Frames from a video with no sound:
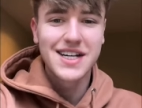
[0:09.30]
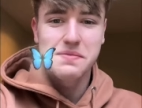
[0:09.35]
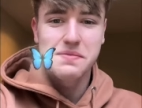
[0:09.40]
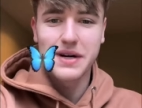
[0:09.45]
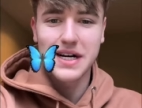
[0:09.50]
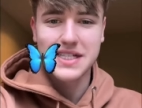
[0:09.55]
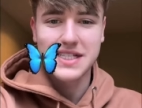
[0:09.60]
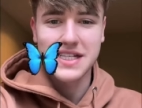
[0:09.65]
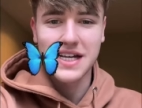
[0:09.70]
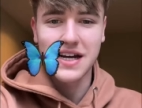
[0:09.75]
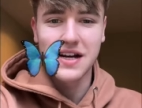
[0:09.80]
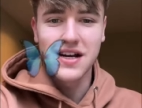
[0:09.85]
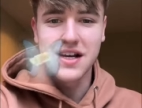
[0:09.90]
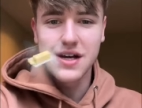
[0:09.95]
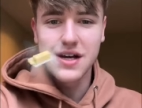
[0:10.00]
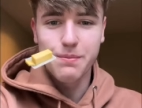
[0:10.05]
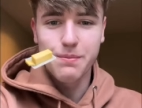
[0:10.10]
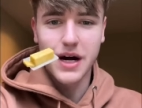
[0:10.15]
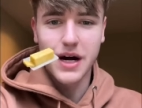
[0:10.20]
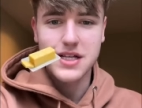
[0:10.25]
butter,
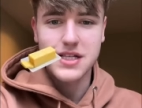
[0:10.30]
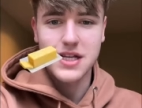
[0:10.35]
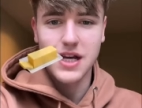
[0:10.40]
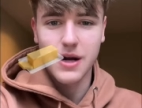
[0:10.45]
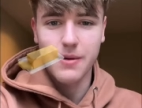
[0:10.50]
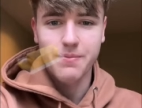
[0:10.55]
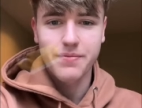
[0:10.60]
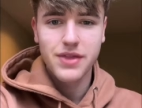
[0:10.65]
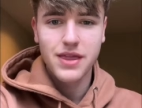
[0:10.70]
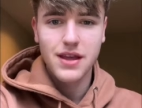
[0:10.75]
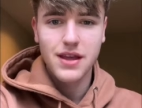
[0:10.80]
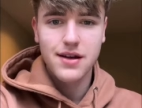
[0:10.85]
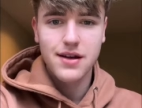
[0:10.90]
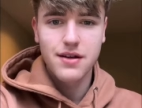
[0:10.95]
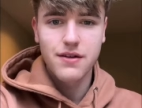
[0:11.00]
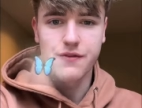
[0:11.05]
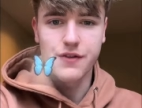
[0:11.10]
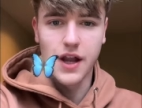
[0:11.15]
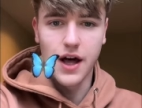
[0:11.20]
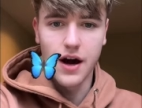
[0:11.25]
butter,
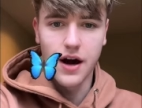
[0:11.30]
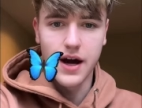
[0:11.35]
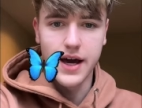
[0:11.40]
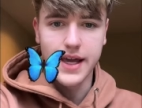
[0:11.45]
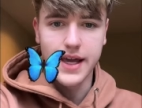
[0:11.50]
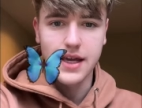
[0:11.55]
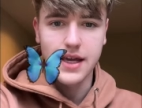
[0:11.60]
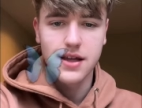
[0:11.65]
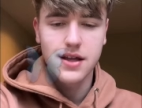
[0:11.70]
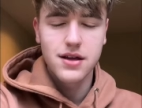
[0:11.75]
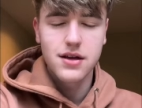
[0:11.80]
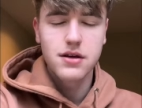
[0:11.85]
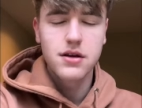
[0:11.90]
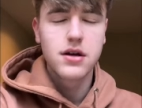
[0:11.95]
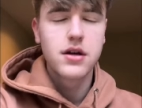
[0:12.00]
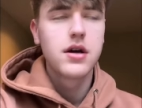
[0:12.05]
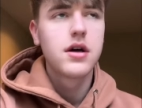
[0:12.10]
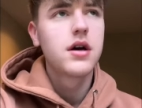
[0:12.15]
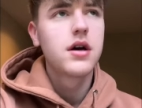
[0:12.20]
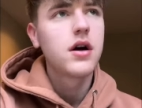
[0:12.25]
fly.
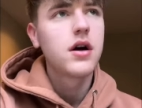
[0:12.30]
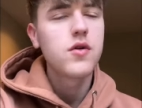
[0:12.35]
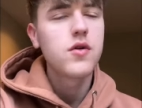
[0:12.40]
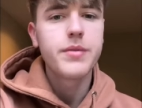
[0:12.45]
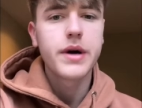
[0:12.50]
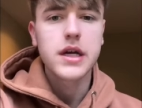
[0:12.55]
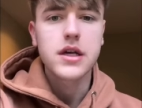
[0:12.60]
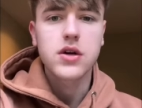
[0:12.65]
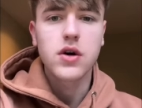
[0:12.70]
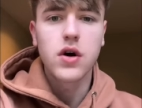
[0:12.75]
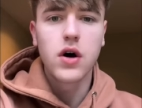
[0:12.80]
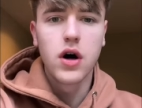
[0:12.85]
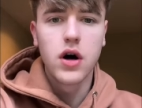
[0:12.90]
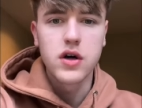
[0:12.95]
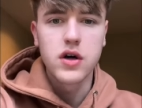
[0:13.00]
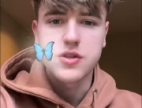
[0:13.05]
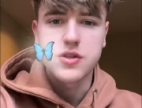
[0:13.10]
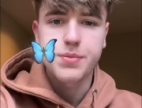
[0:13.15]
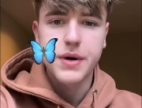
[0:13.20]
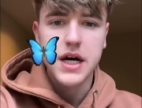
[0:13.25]
Oh my
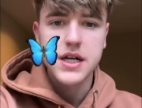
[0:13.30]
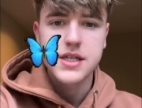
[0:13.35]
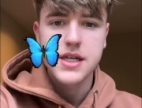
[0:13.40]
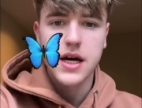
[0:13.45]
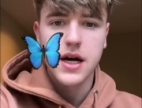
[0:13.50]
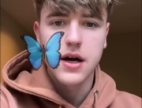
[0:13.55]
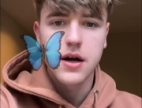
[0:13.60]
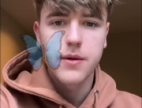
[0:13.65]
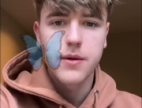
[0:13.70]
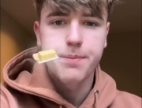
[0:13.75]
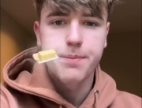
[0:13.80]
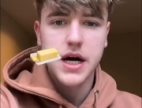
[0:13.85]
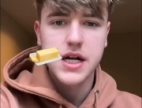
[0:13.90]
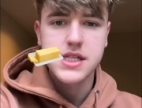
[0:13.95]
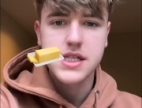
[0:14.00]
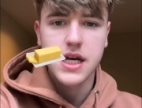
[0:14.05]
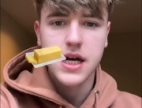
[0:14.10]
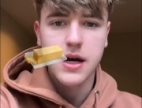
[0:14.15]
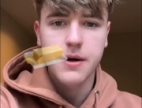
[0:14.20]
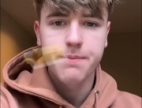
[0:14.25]
god, butter,
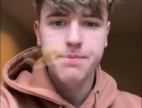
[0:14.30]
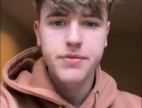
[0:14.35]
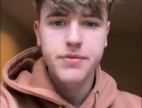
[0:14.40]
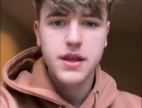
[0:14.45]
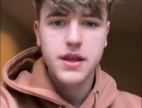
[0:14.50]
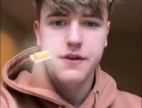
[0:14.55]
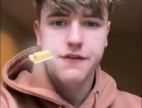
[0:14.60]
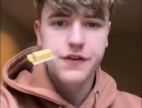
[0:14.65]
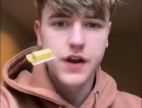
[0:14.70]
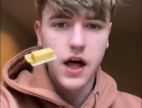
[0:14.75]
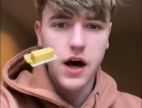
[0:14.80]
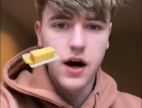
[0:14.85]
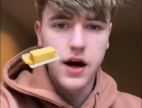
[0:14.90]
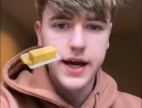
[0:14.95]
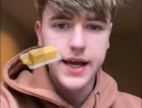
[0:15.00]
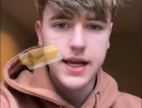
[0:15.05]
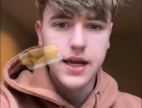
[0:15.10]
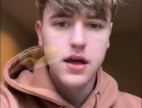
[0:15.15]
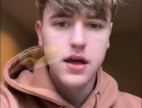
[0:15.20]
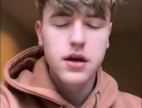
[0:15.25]
butter,
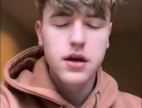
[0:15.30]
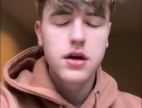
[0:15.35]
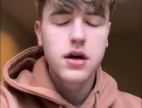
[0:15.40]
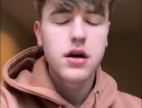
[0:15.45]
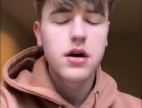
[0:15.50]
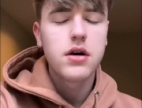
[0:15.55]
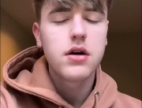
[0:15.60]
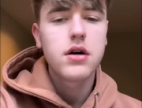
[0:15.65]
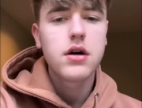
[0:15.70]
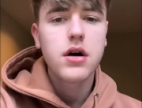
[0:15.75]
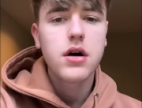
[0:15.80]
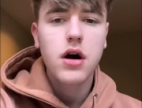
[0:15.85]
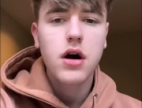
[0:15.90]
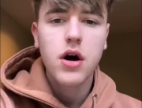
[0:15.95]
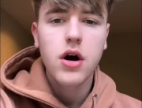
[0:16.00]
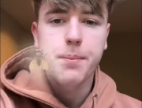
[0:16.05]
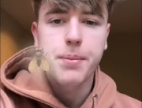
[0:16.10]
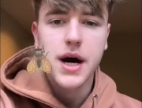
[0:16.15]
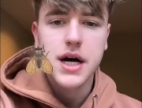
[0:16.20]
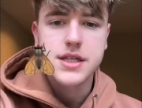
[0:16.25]
fly.
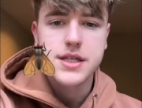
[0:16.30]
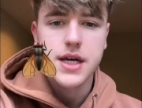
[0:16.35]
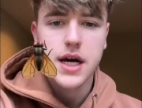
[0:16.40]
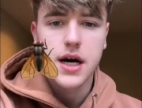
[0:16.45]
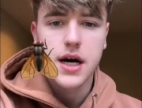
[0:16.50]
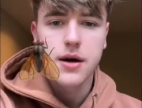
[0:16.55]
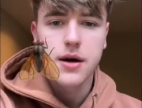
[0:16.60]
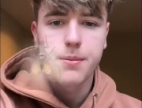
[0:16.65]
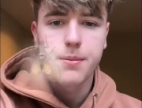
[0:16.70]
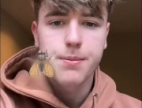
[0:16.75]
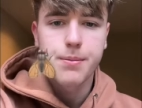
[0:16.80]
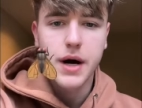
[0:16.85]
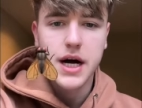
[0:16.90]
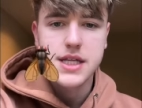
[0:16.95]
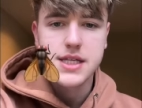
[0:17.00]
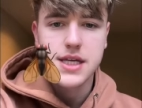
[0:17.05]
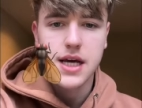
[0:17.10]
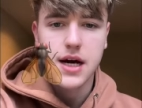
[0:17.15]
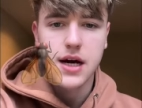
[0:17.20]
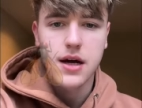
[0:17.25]
oh, butter,
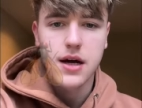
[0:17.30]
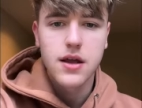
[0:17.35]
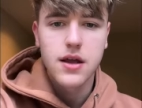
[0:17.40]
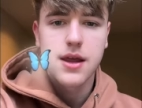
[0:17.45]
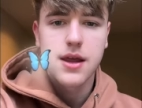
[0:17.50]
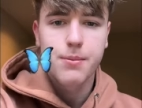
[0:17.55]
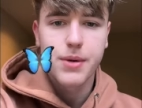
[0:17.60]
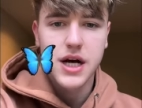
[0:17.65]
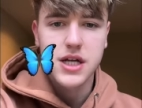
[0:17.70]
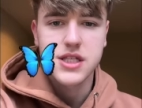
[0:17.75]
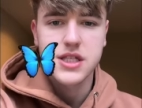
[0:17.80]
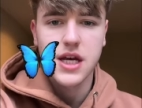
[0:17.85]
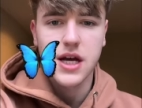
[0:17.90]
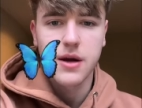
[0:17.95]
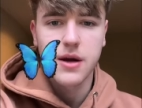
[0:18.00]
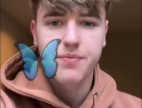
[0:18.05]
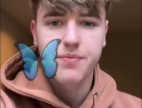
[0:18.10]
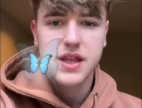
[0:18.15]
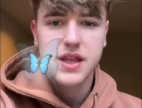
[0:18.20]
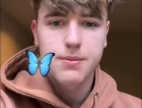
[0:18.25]
butter,
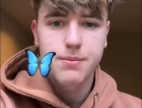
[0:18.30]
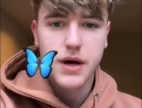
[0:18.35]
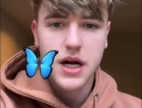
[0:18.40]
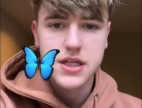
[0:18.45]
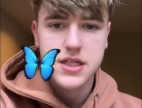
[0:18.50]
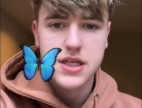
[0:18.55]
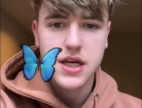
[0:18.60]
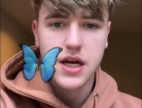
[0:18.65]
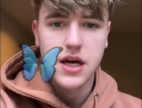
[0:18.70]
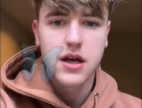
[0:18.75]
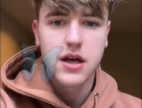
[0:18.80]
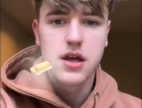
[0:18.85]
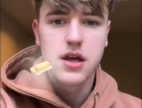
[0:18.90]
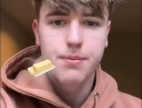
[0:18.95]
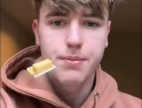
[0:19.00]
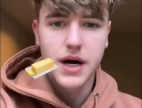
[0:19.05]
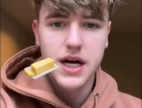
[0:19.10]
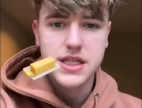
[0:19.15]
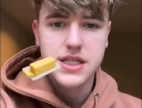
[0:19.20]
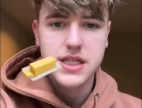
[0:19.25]
butter, butter,
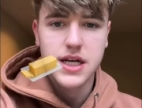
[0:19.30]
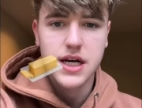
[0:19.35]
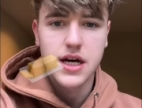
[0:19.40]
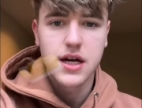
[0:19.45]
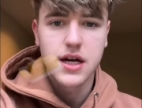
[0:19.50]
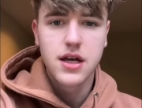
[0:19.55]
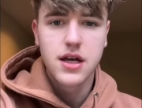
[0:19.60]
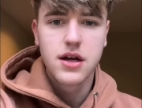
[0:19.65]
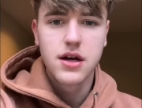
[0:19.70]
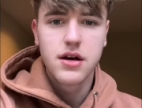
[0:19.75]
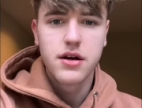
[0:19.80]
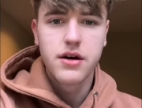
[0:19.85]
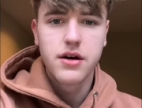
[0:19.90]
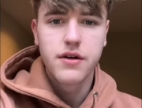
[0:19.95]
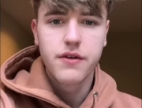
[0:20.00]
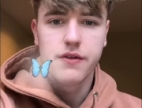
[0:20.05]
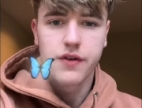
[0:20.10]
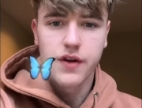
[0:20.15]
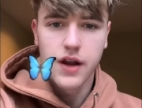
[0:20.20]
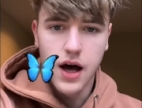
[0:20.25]
butter,
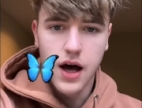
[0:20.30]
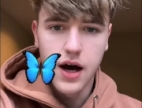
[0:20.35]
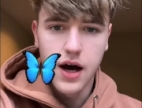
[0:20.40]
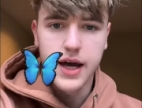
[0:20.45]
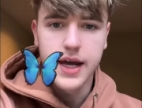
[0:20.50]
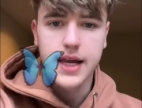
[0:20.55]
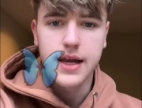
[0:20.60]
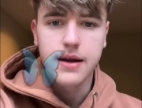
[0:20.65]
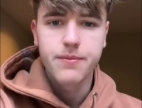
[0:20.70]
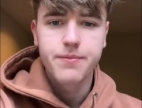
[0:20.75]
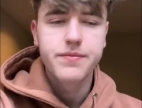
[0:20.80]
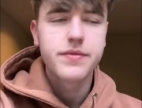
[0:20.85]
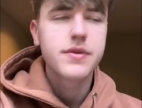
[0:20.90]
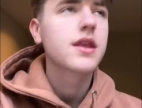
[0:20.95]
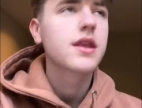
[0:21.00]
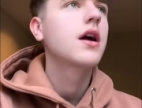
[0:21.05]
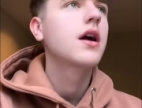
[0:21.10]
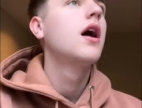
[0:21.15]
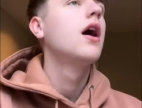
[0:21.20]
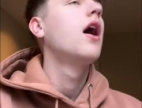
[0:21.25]
fly.
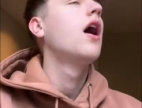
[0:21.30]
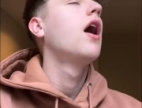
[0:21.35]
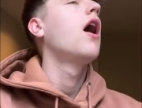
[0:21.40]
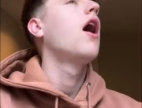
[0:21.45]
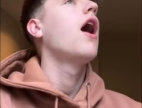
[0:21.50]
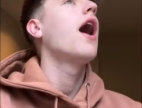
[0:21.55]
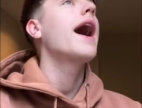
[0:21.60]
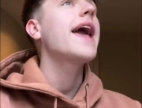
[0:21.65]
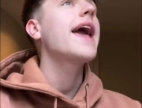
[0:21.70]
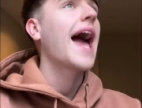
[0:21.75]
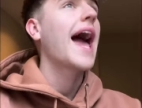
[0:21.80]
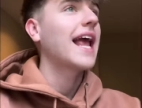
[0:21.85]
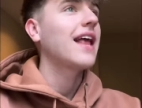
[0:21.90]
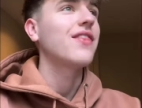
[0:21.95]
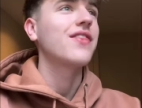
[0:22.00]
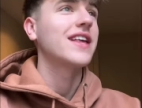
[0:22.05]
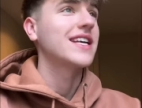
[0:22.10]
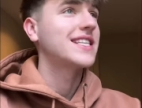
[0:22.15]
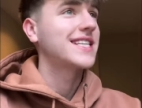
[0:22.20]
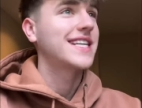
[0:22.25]
I
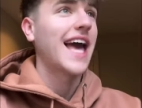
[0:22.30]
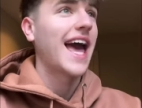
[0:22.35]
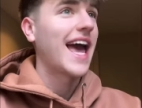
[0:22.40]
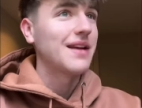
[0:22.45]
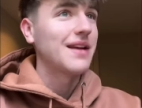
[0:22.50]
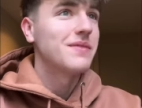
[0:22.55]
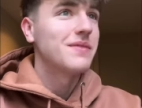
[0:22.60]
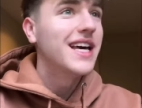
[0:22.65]
hate this game.